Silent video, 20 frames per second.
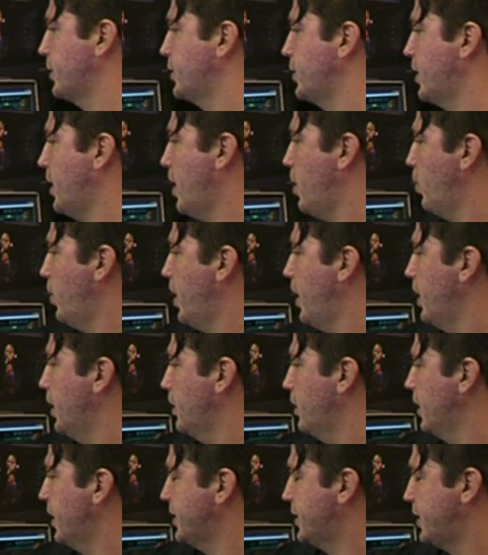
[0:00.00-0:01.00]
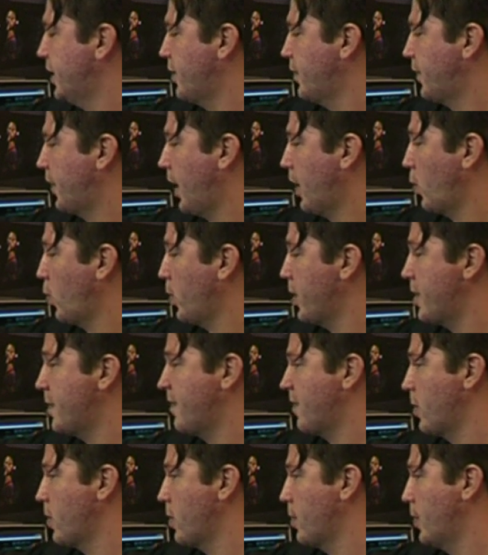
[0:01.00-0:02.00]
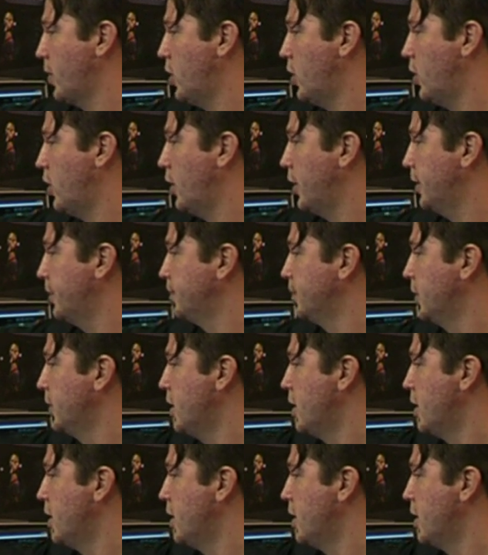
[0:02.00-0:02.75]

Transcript: So that way, let's say you've got a reverb on